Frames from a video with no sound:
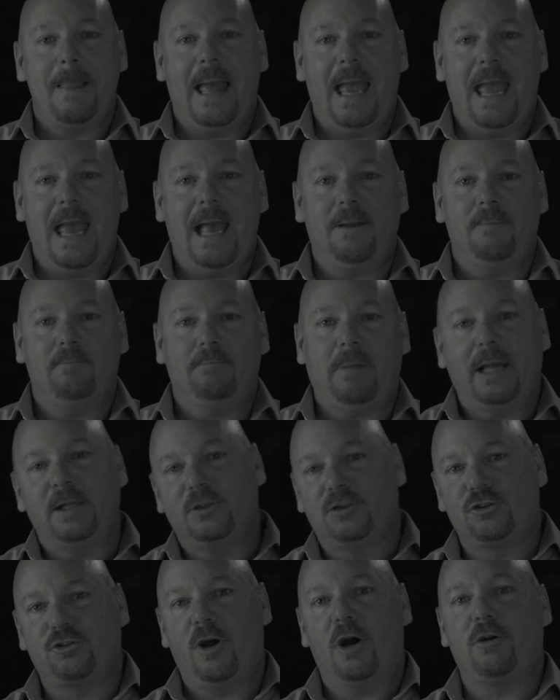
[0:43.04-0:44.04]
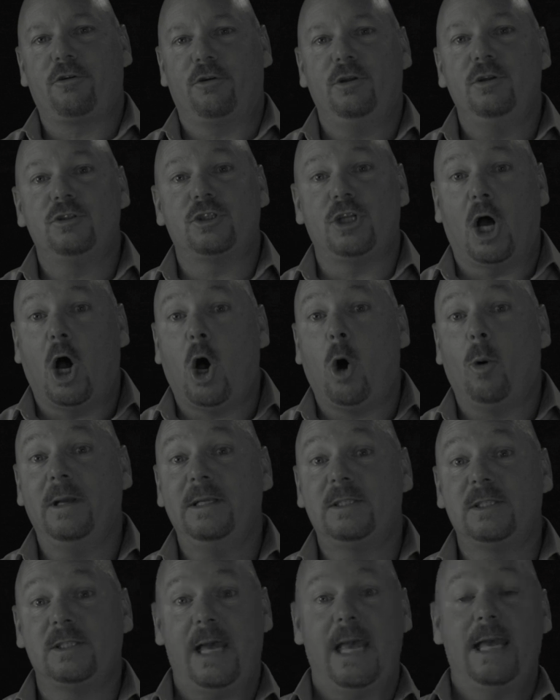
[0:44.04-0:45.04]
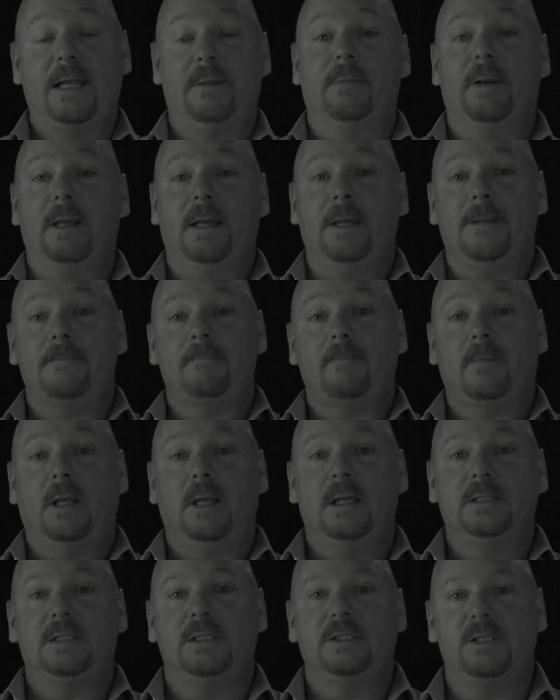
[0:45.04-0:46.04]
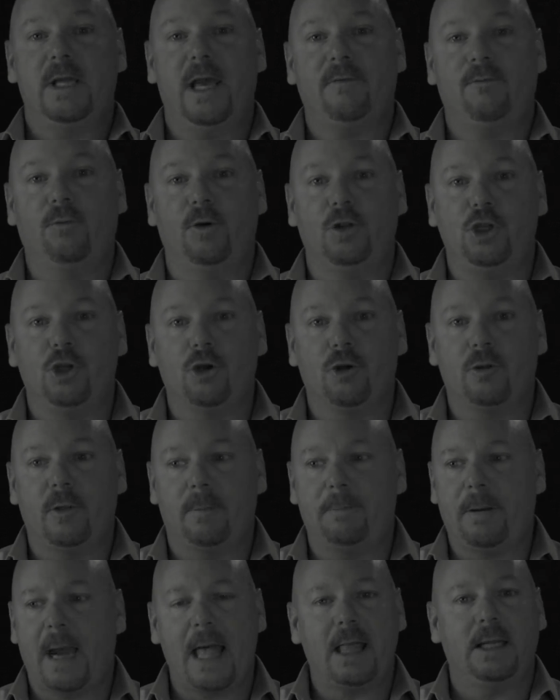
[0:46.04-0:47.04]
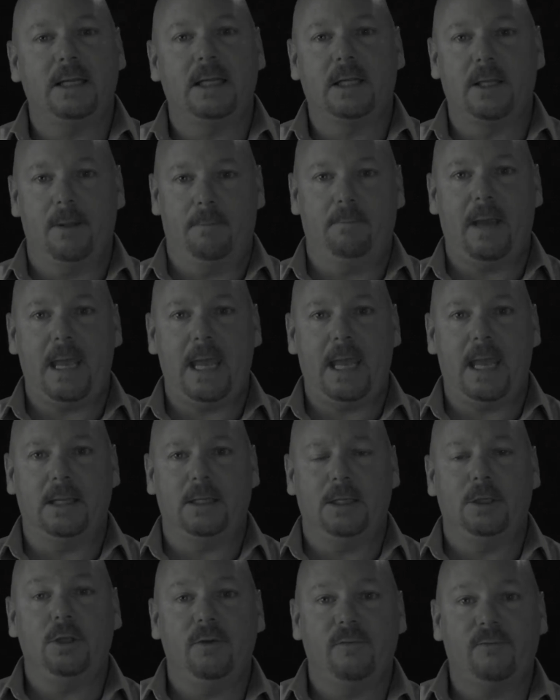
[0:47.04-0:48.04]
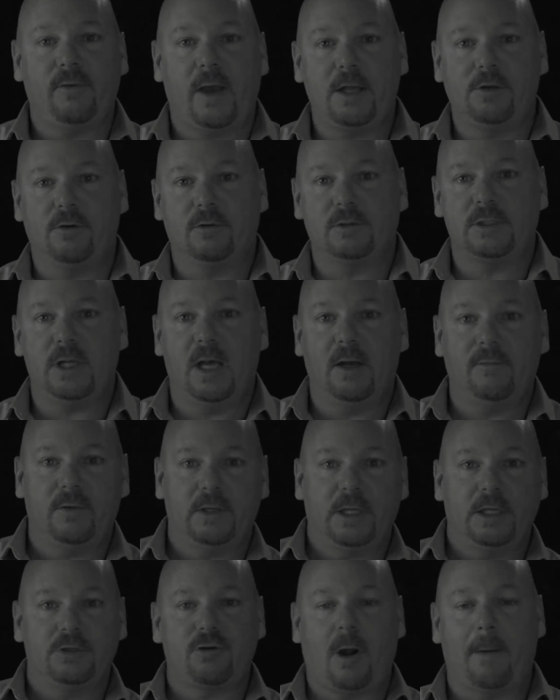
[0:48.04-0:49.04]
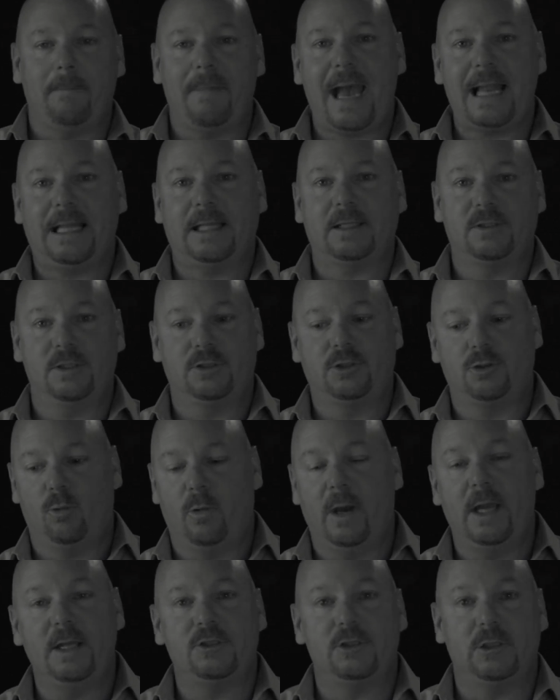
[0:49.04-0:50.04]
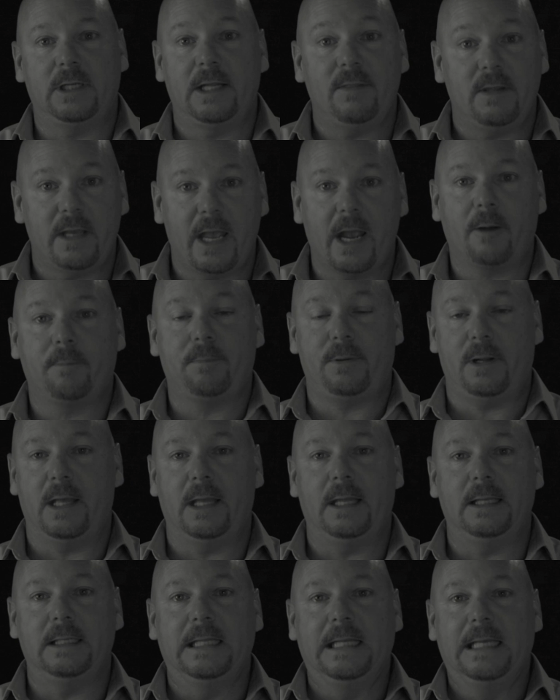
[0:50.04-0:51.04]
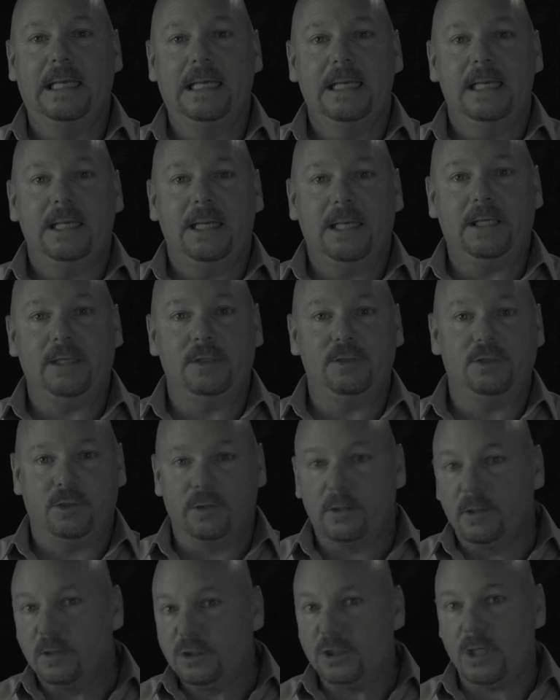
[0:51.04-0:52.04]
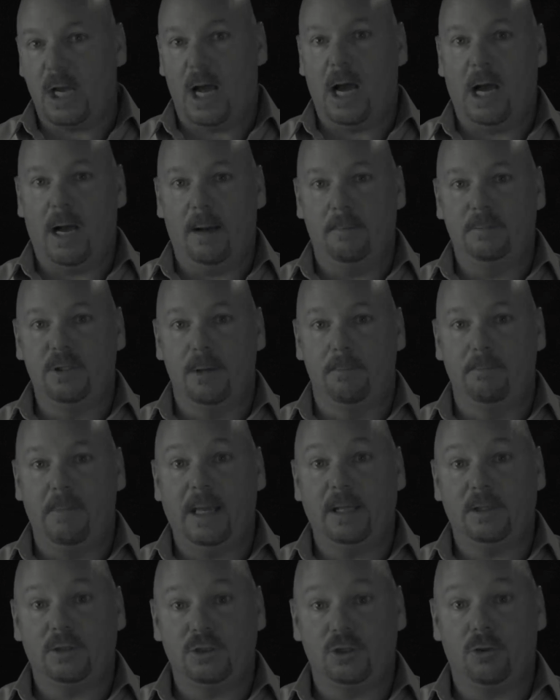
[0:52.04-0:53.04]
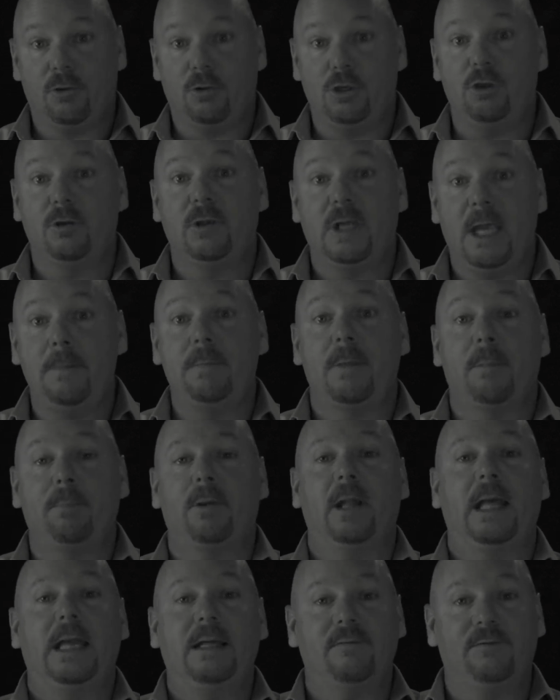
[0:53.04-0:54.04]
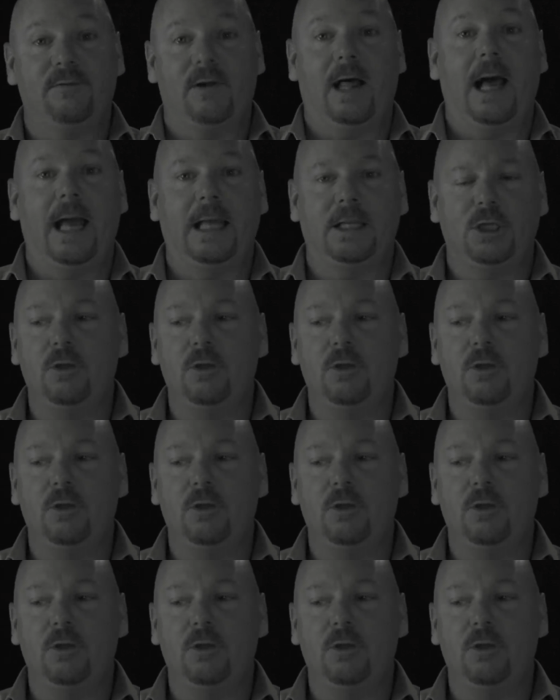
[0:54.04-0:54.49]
And my instructor used to always say to me, he said, Jeff, when you're the pilot in command and you find yourself in a traumatic situation in the airplane, it is your job to make sure you keep the plane flying.